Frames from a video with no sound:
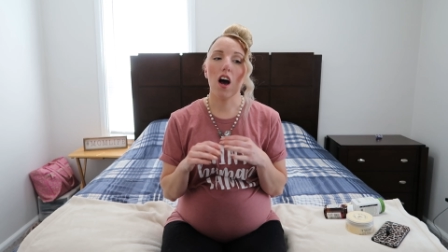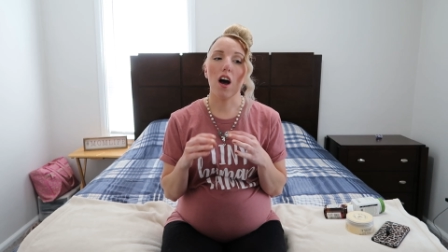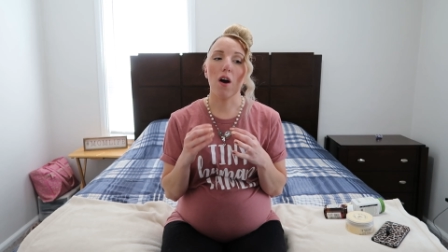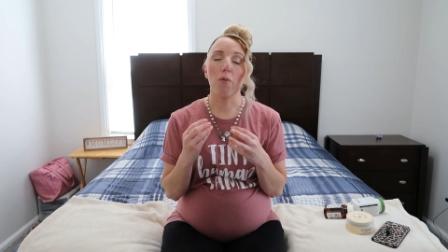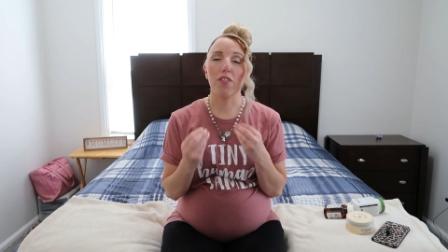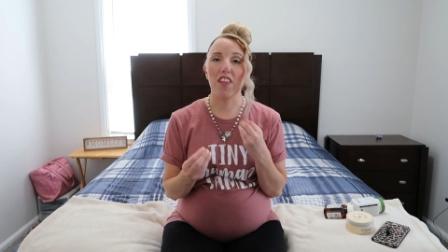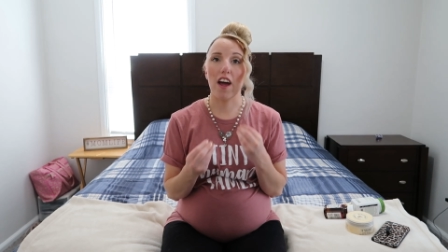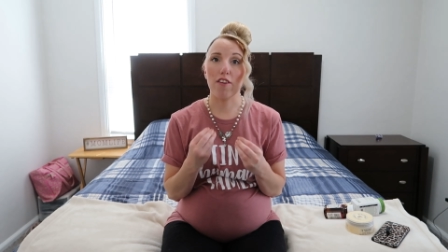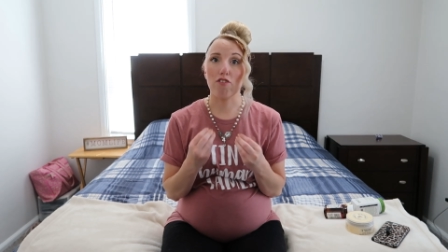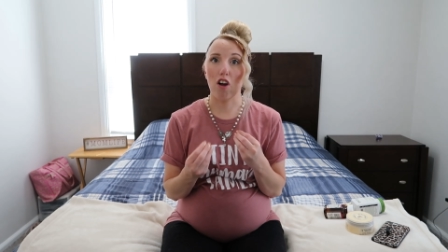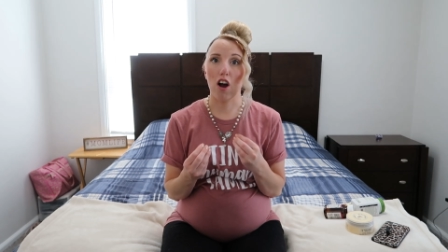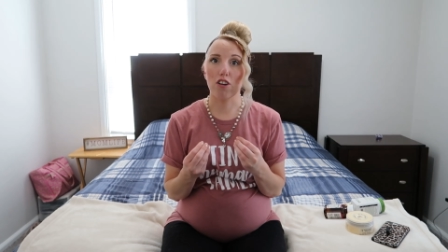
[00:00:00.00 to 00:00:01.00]
uh, with
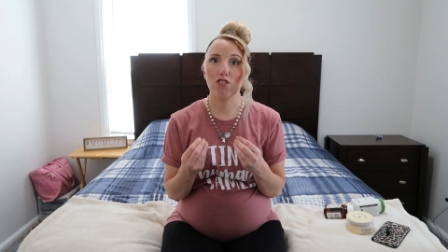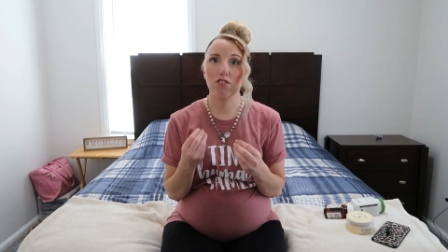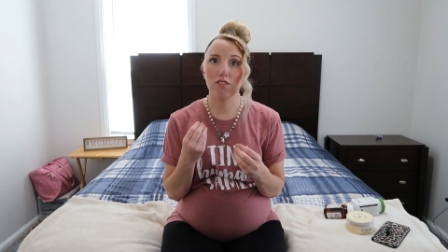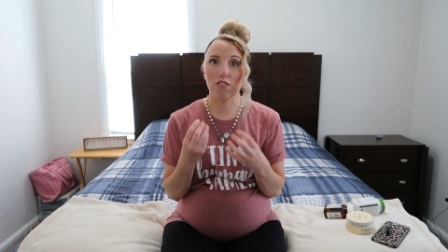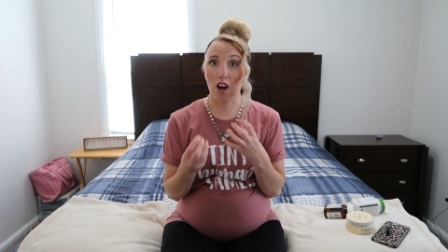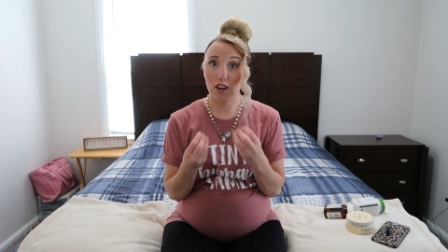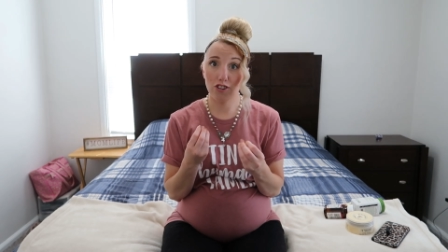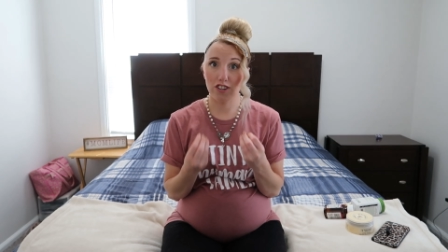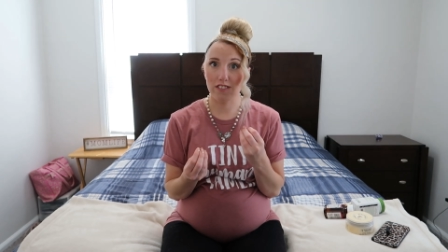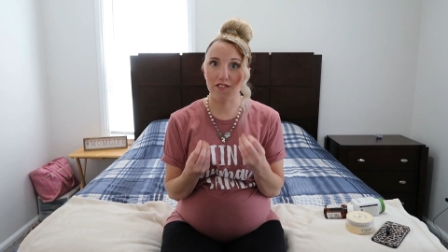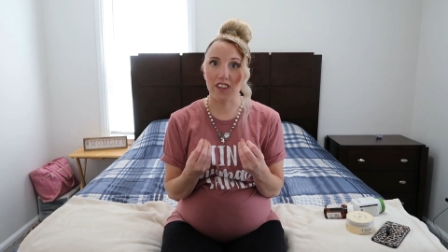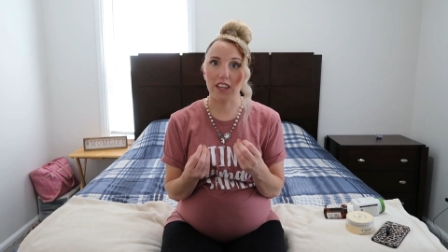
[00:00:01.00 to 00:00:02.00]
that nause
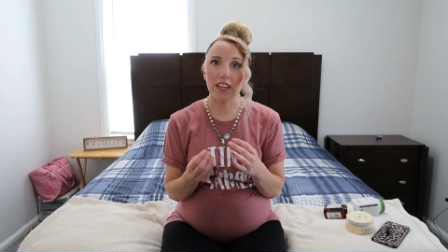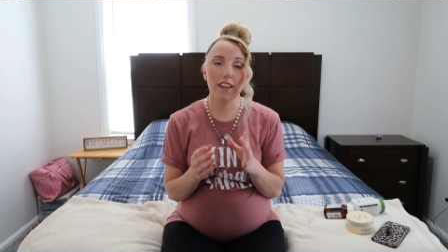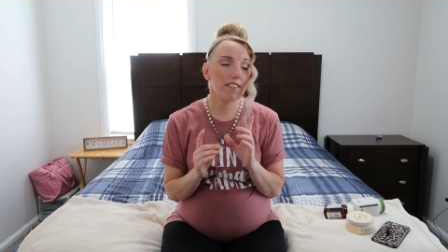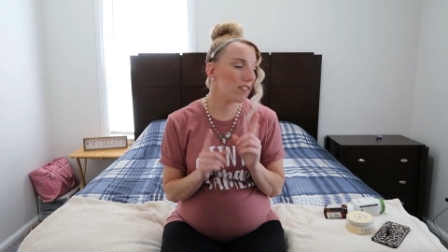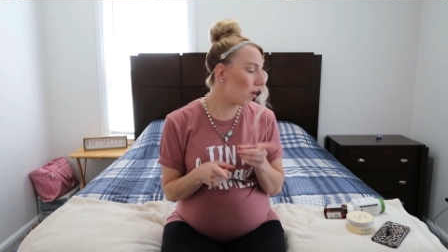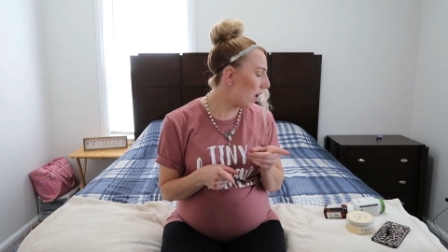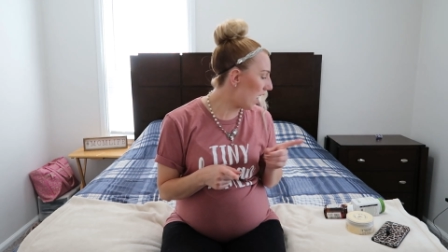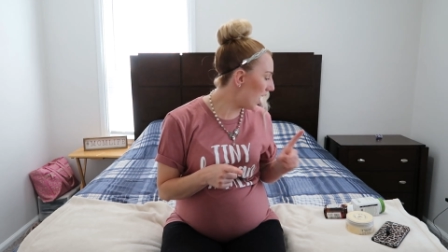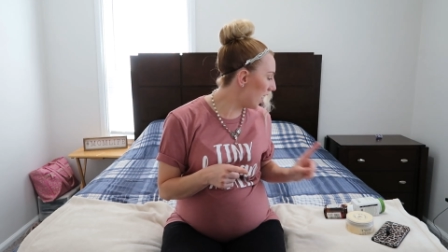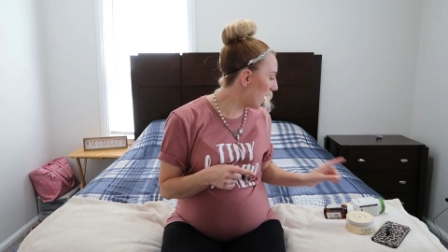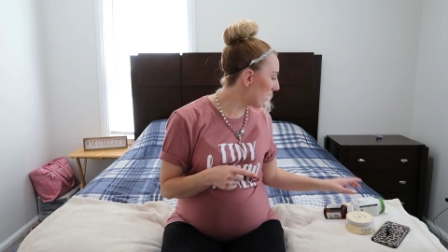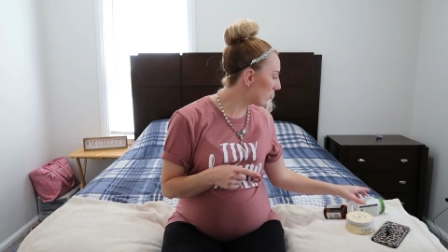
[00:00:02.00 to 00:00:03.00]
nauseous feeling. So
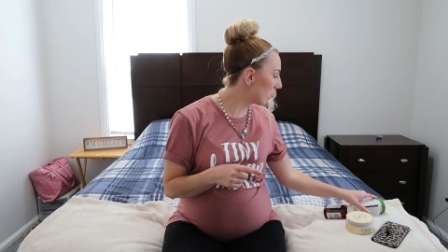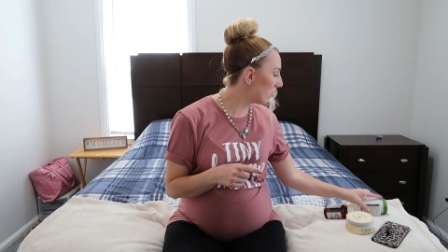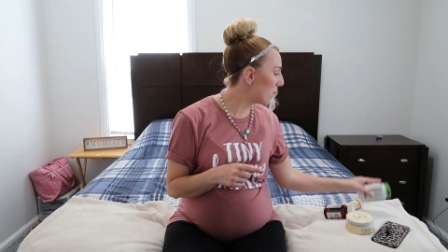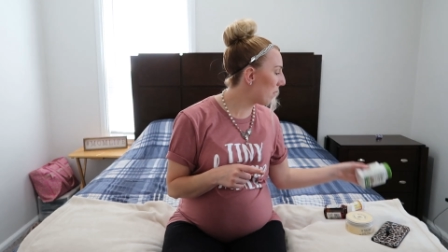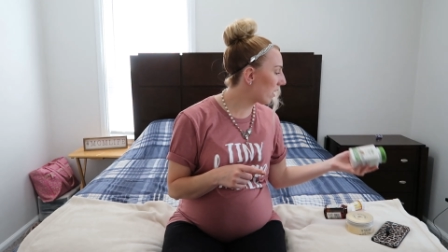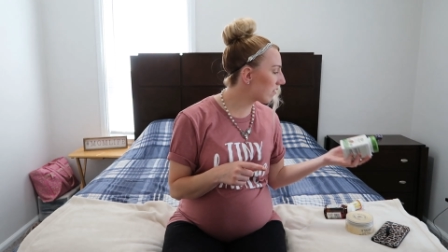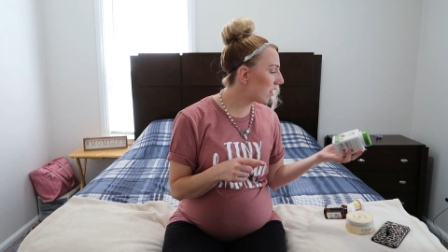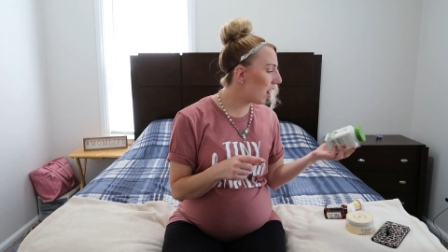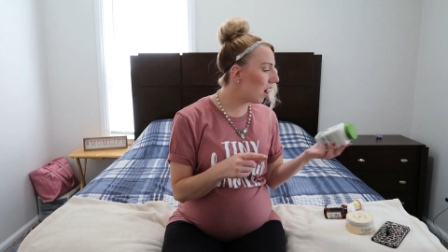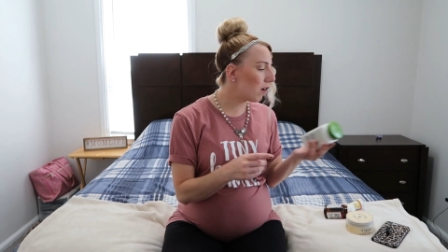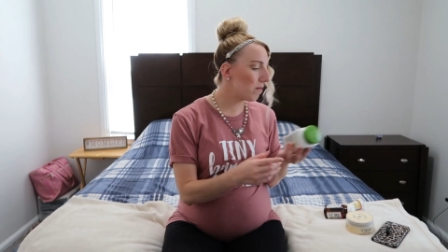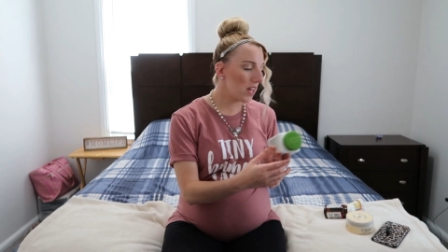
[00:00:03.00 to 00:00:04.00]
I actually picked
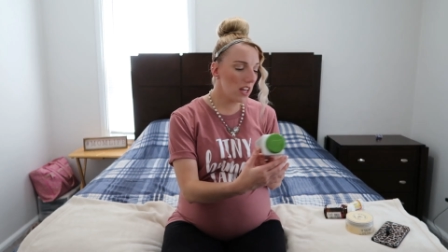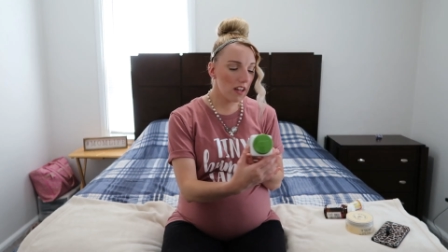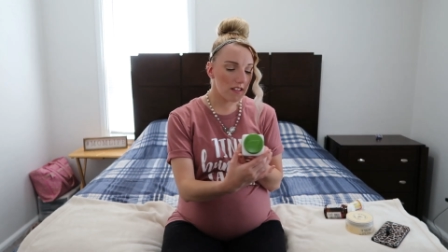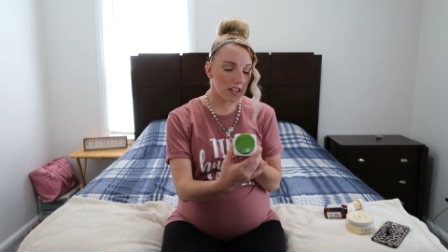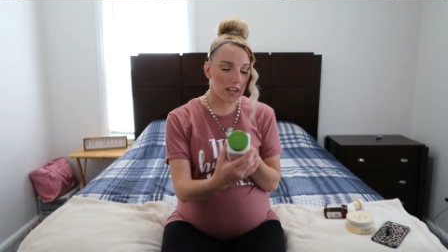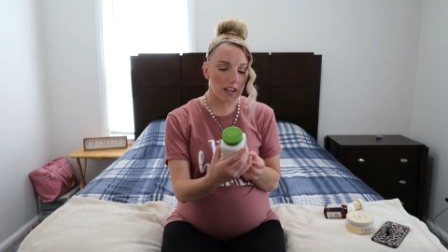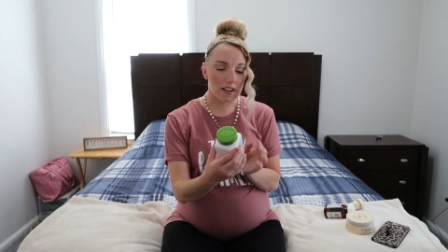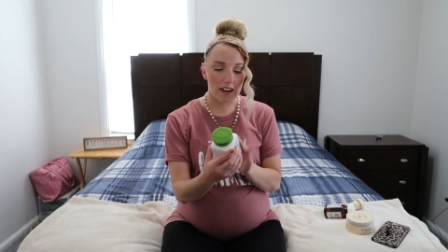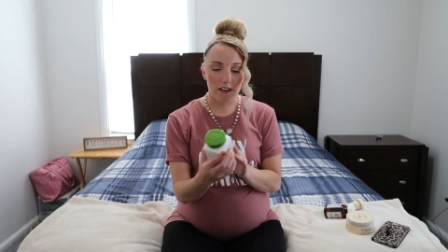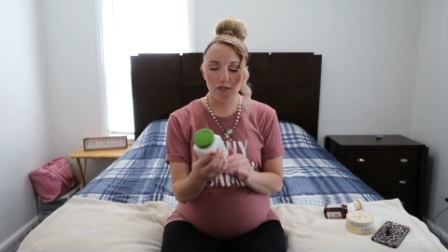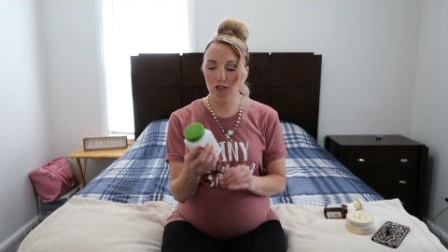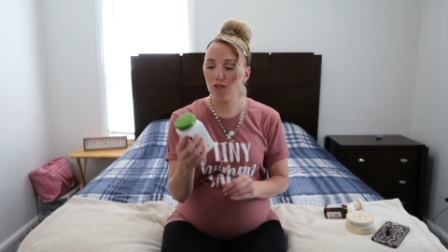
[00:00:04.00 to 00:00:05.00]
up the
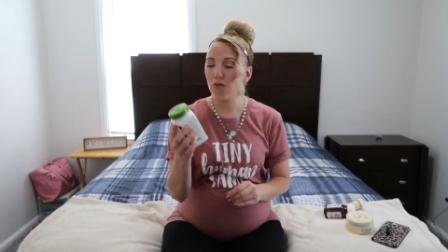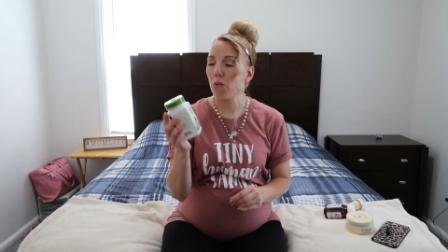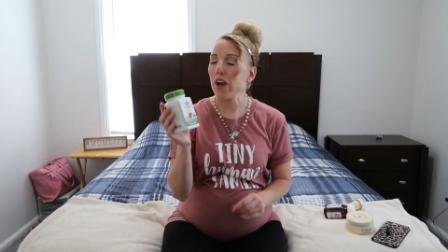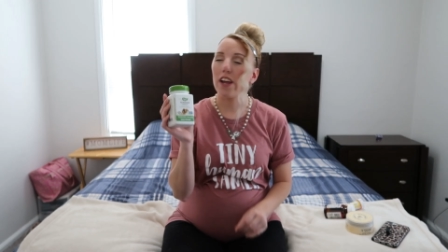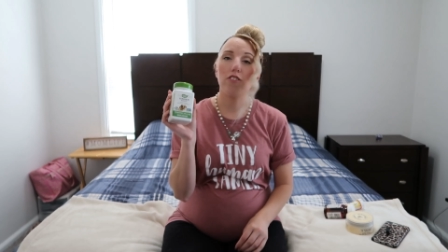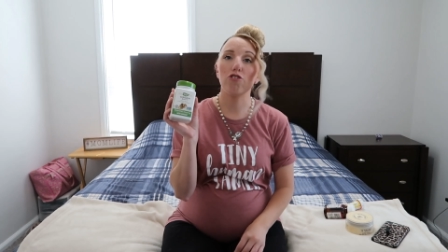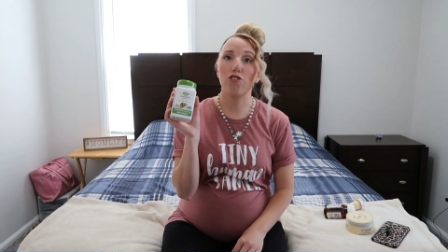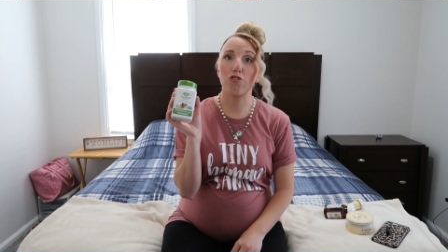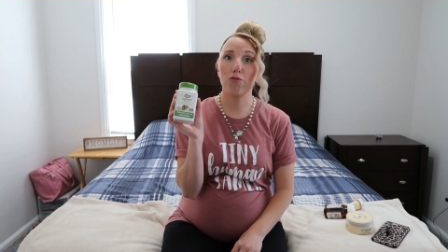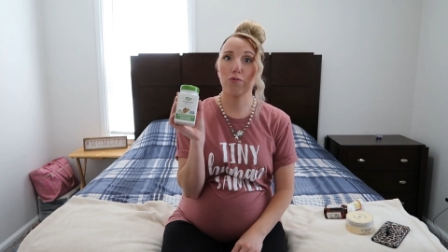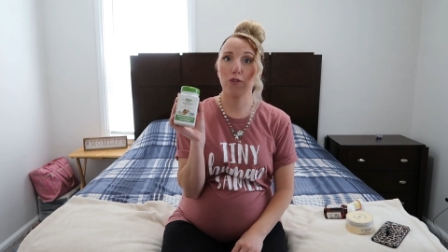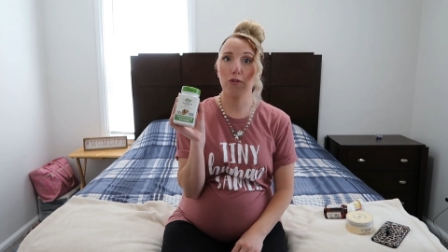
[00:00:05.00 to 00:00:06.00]
Nature's Way
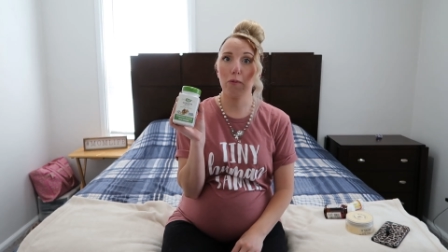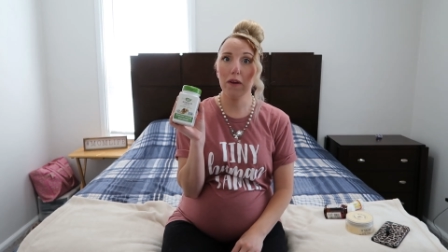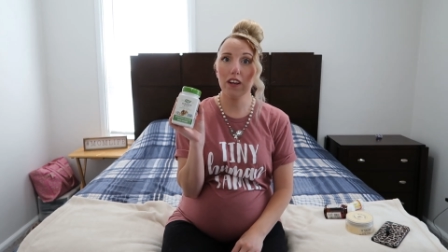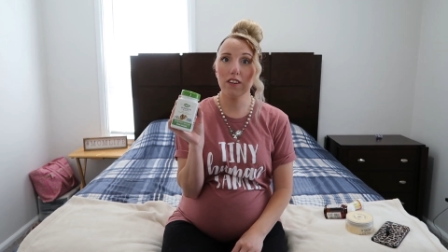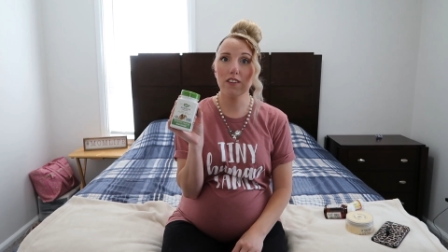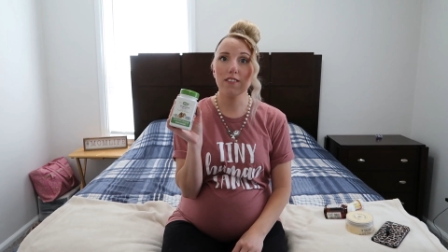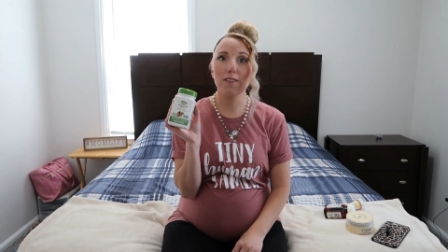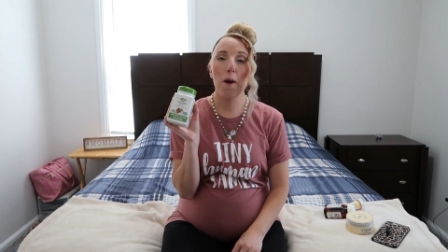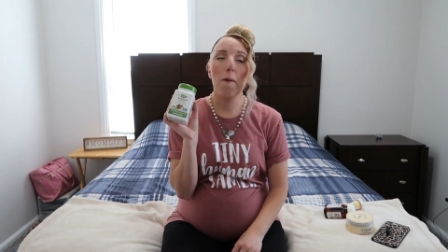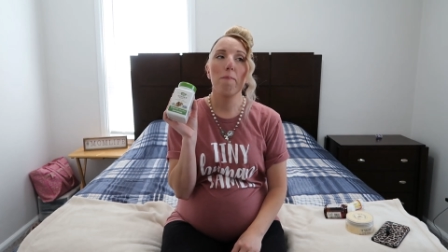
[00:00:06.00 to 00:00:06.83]
ginger root pills.